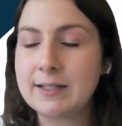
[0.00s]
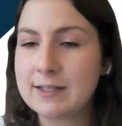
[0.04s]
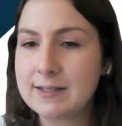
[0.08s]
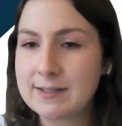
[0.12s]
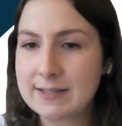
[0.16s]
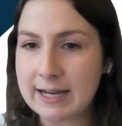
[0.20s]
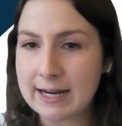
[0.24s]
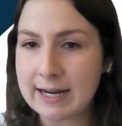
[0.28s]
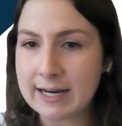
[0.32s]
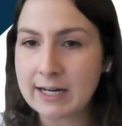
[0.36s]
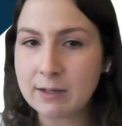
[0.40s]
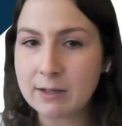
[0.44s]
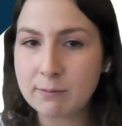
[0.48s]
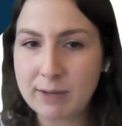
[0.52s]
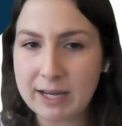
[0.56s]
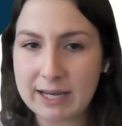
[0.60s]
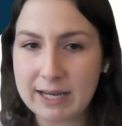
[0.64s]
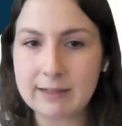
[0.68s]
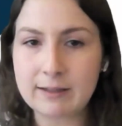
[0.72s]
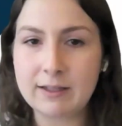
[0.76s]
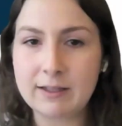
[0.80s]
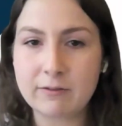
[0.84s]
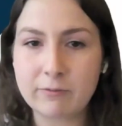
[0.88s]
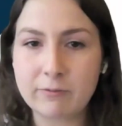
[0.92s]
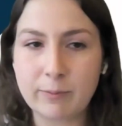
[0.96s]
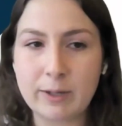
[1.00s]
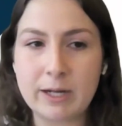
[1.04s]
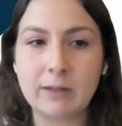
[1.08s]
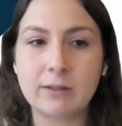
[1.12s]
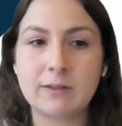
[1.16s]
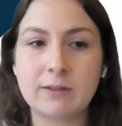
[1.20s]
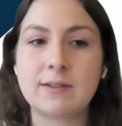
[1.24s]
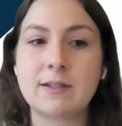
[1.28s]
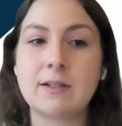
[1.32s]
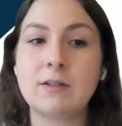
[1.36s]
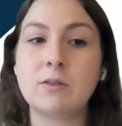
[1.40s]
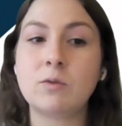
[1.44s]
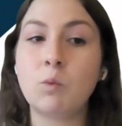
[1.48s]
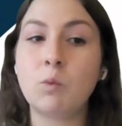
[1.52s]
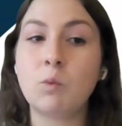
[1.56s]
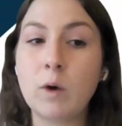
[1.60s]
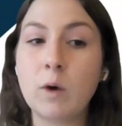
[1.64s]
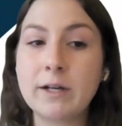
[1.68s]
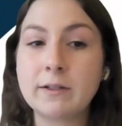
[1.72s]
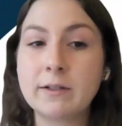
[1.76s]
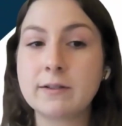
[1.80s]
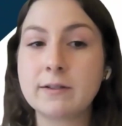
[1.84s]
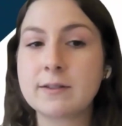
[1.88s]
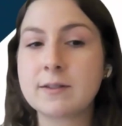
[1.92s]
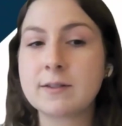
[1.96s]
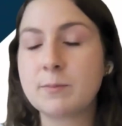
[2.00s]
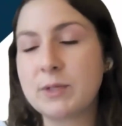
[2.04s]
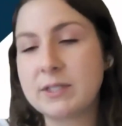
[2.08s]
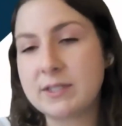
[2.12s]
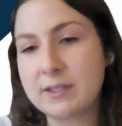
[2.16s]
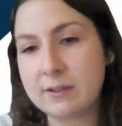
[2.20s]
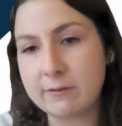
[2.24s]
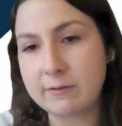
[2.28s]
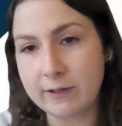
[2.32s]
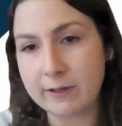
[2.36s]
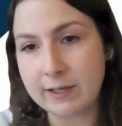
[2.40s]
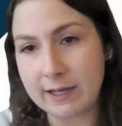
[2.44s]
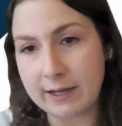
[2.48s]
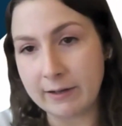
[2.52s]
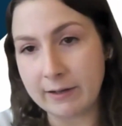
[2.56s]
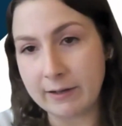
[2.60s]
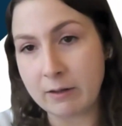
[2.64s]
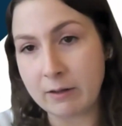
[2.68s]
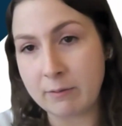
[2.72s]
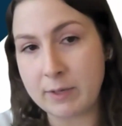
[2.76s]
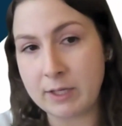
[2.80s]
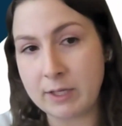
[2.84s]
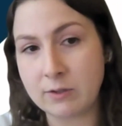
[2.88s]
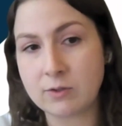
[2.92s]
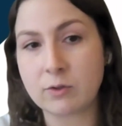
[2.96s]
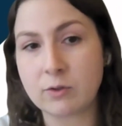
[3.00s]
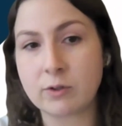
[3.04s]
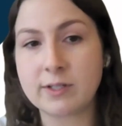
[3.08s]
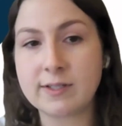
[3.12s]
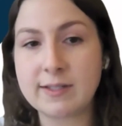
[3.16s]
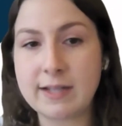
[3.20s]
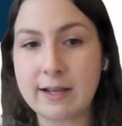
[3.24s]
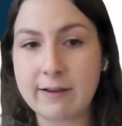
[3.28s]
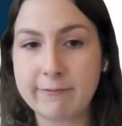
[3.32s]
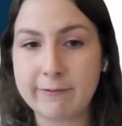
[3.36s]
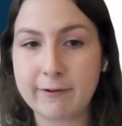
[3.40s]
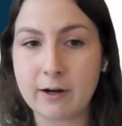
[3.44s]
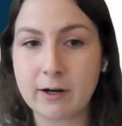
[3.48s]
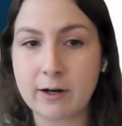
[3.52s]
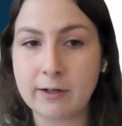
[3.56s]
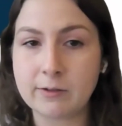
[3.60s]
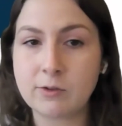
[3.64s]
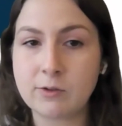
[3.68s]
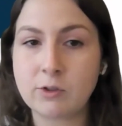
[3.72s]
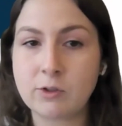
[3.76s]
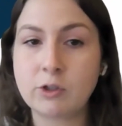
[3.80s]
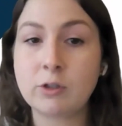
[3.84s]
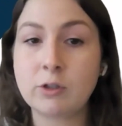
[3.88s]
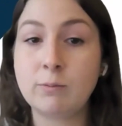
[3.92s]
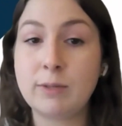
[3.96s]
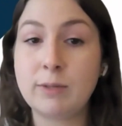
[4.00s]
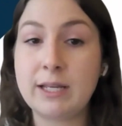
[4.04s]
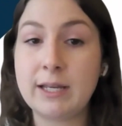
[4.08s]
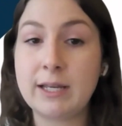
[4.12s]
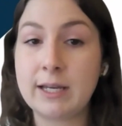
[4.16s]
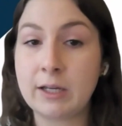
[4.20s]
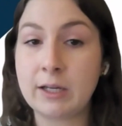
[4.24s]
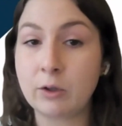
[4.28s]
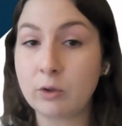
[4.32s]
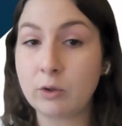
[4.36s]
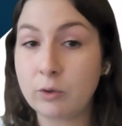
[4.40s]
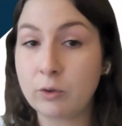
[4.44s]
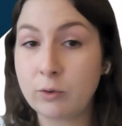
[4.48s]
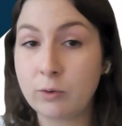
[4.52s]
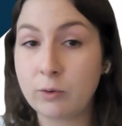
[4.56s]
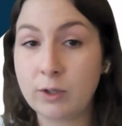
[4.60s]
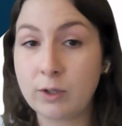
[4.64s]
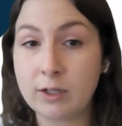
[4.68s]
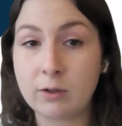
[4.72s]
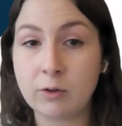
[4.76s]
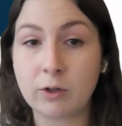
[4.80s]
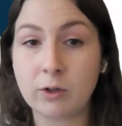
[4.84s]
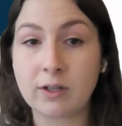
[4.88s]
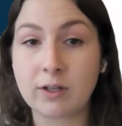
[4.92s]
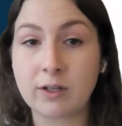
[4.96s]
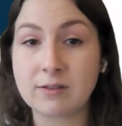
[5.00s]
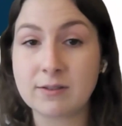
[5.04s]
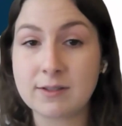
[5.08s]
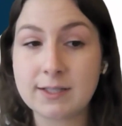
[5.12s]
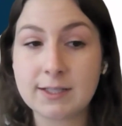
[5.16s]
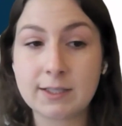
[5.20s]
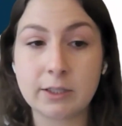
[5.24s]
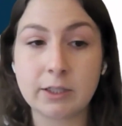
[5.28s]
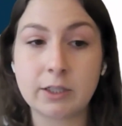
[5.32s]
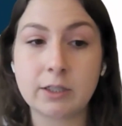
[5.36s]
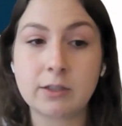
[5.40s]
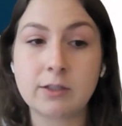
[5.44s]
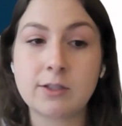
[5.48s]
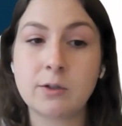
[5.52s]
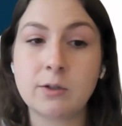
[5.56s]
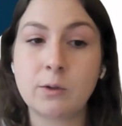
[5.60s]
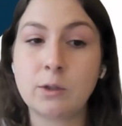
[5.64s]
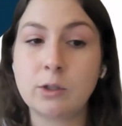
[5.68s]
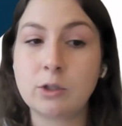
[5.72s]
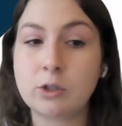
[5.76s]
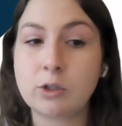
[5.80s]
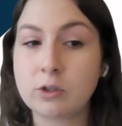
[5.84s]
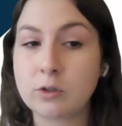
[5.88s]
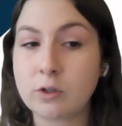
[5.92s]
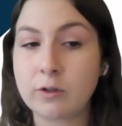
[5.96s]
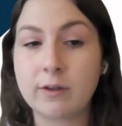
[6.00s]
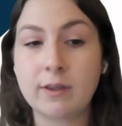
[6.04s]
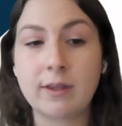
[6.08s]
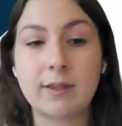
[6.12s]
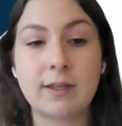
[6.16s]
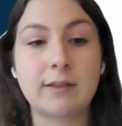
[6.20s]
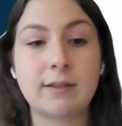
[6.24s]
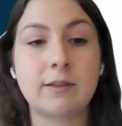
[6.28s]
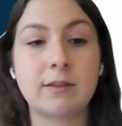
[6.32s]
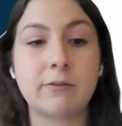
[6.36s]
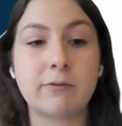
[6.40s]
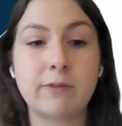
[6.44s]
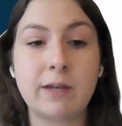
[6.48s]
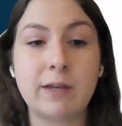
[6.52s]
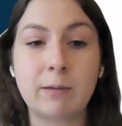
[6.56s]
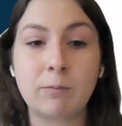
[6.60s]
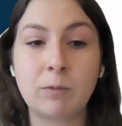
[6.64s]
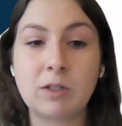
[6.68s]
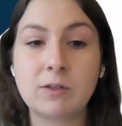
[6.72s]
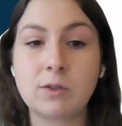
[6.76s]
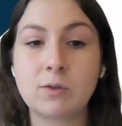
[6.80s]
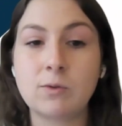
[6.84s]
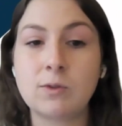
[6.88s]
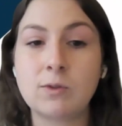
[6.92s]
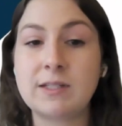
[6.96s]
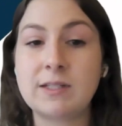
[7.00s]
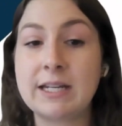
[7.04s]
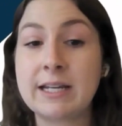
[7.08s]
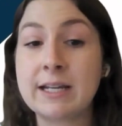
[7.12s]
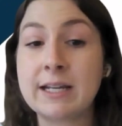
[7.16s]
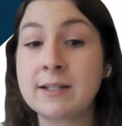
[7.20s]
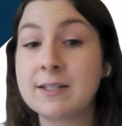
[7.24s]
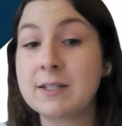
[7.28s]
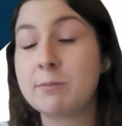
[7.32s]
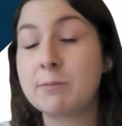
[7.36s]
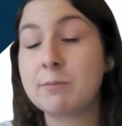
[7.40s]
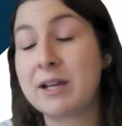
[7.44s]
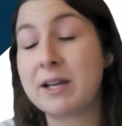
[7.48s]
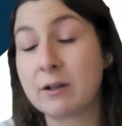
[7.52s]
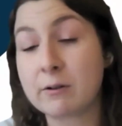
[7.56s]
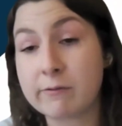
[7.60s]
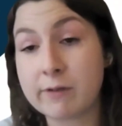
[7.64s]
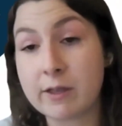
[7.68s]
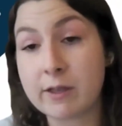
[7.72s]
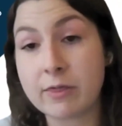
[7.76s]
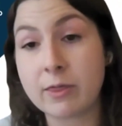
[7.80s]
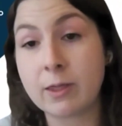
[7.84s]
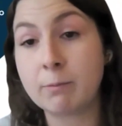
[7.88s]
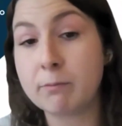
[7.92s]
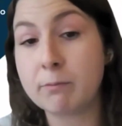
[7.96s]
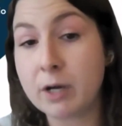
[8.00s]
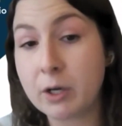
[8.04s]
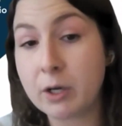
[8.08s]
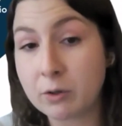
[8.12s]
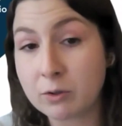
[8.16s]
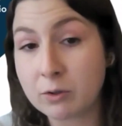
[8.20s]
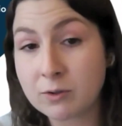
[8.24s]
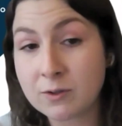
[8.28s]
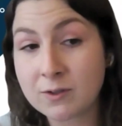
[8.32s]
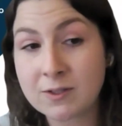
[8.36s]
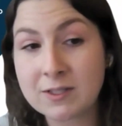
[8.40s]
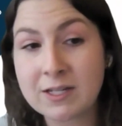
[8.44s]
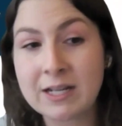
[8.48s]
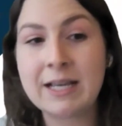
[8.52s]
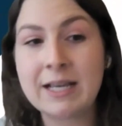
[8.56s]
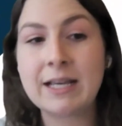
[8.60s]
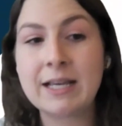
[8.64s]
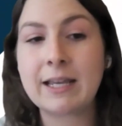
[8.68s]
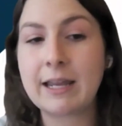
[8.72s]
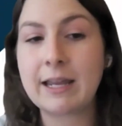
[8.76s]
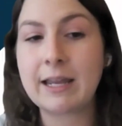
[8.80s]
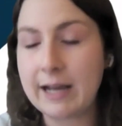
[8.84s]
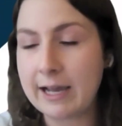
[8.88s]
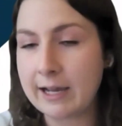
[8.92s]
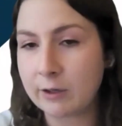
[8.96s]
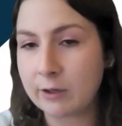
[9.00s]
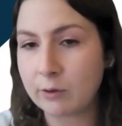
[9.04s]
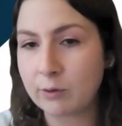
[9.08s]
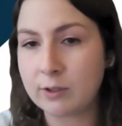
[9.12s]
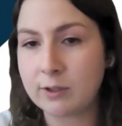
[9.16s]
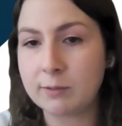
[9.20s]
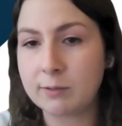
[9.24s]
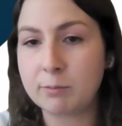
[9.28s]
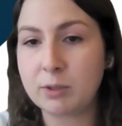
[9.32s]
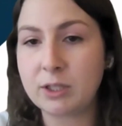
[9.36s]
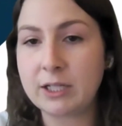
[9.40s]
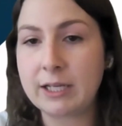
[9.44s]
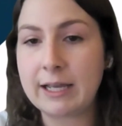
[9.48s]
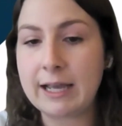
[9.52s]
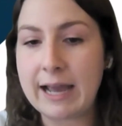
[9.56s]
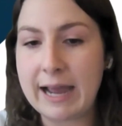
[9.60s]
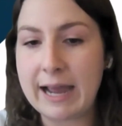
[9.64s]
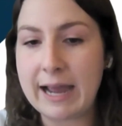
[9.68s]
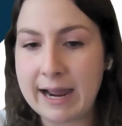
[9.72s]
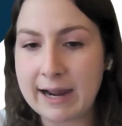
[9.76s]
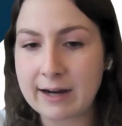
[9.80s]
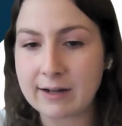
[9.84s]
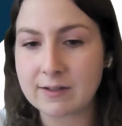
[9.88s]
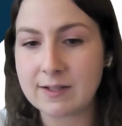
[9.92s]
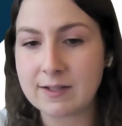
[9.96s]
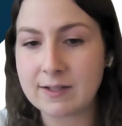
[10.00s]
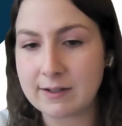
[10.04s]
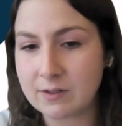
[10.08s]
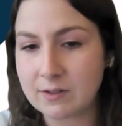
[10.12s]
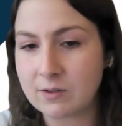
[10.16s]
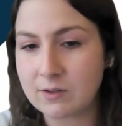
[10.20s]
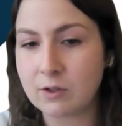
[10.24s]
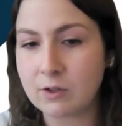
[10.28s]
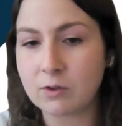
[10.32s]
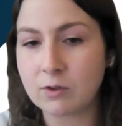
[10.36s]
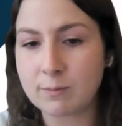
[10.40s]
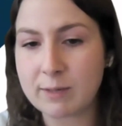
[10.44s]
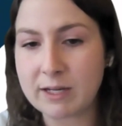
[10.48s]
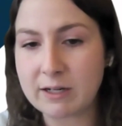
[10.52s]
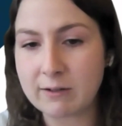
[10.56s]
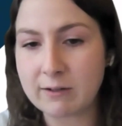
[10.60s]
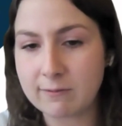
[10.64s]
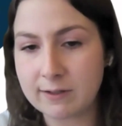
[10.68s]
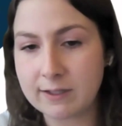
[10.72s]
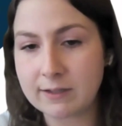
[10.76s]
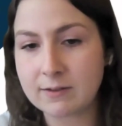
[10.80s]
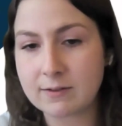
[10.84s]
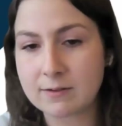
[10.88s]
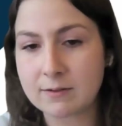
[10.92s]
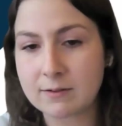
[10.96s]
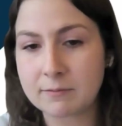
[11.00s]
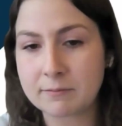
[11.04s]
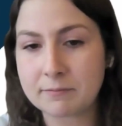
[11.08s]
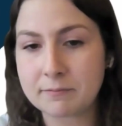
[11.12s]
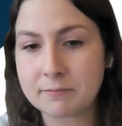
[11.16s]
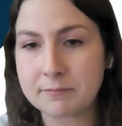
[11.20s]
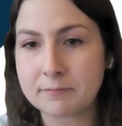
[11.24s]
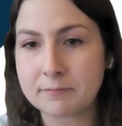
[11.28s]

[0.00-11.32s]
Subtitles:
In designing paid leave policies, what specific elements or safeguards should be included or considered to ensure that the families who stand to benefit the most can equitably access those benefits?